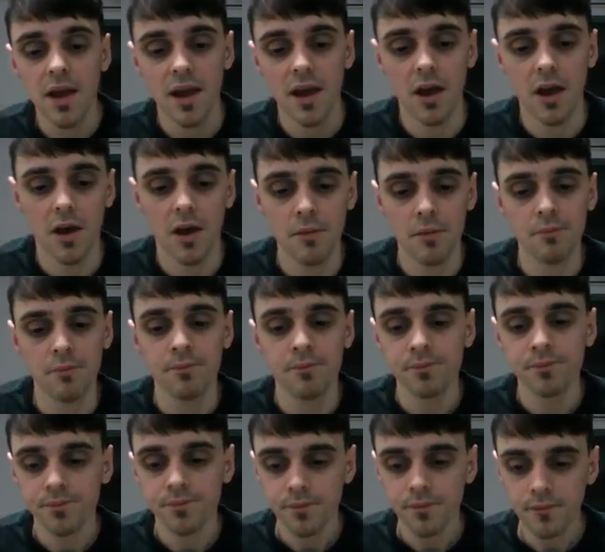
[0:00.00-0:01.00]

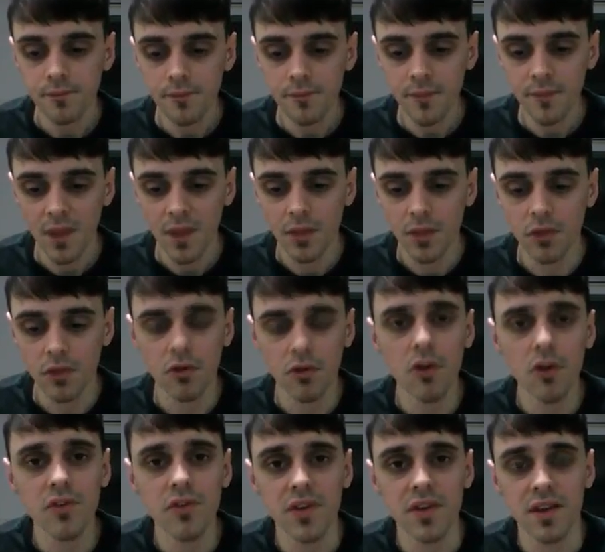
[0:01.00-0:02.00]
The
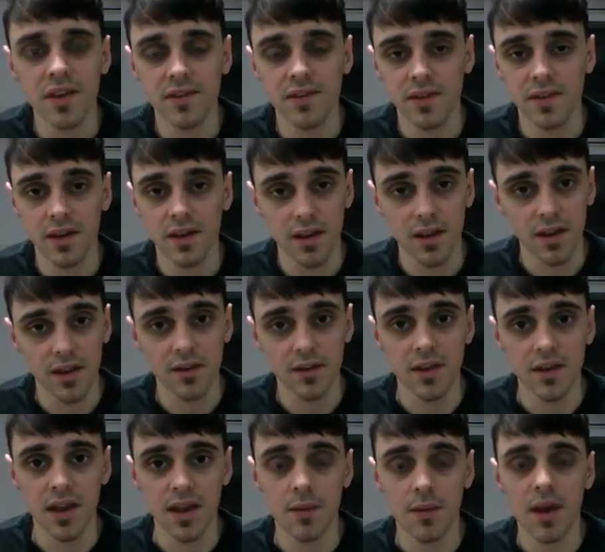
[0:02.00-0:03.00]
growth of this and
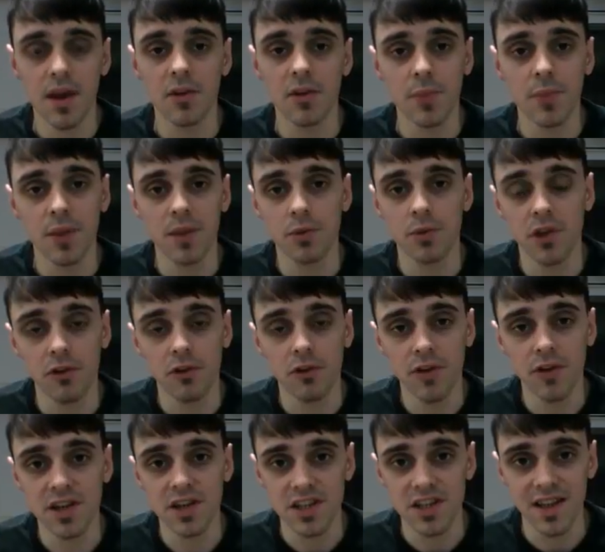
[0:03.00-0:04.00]
the amount of people that are
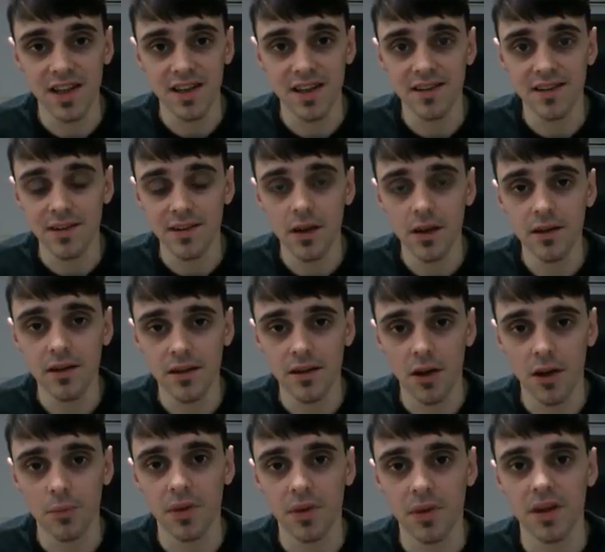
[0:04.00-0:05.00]
actually inside the
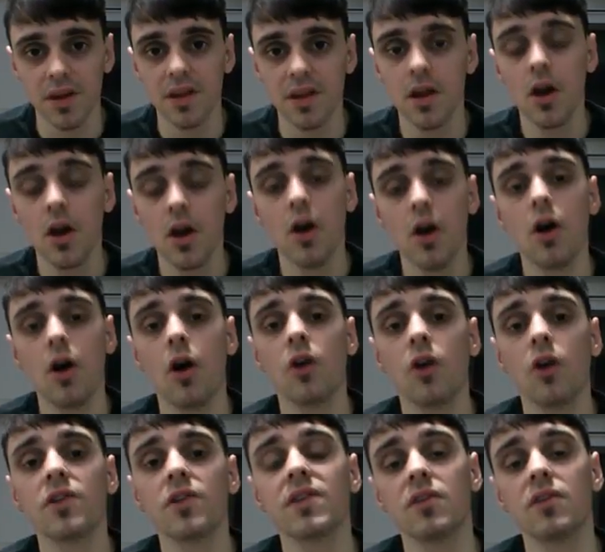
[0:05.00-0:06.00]
company
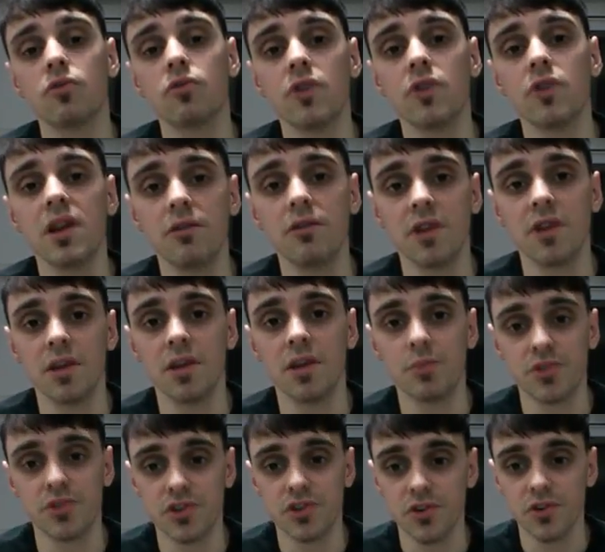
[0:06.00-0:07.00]
honestly really
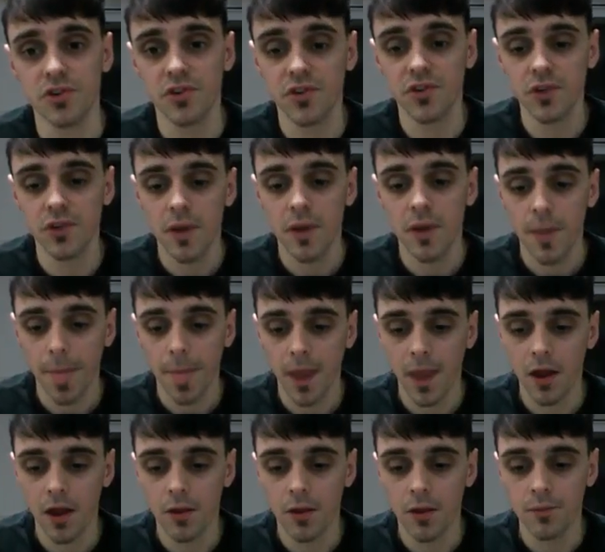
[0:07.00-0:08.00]
produce
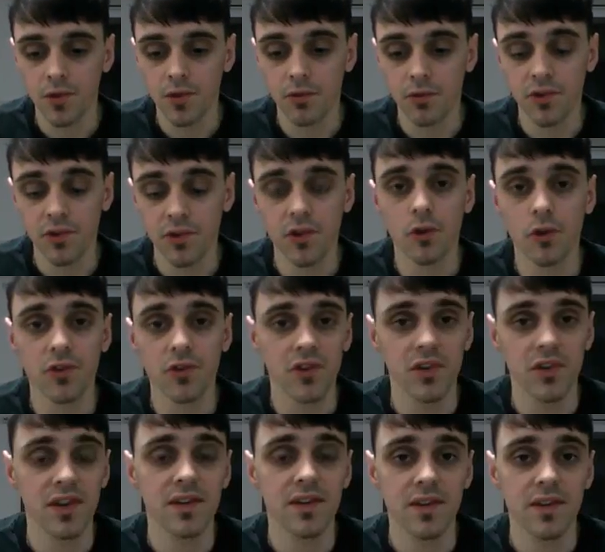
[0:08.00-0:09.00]
the results
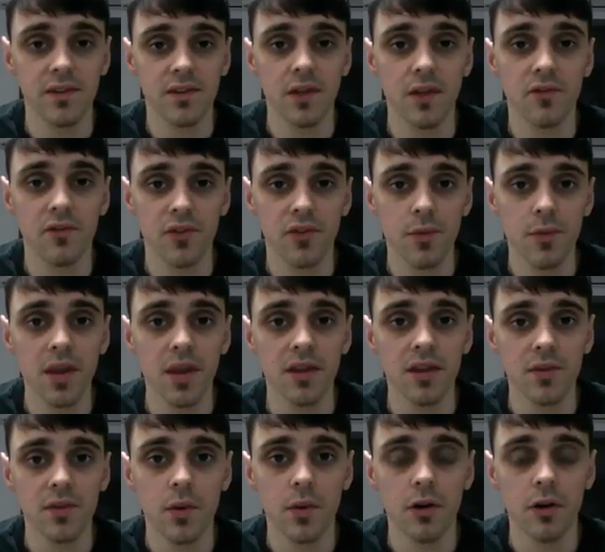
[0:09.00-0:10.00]
that this has done for me
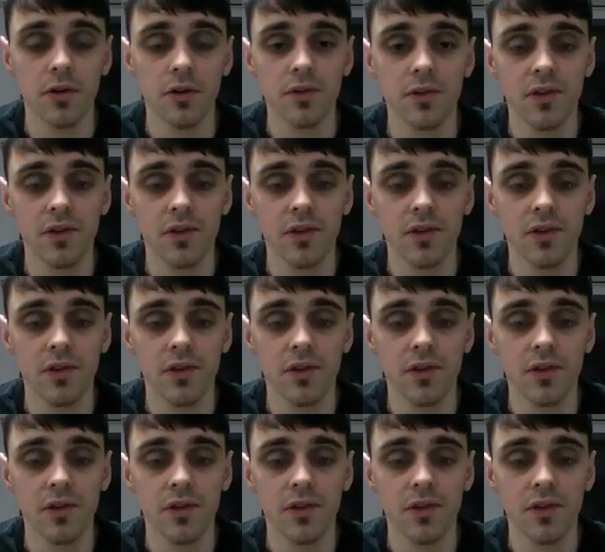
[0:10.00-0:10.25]
as well.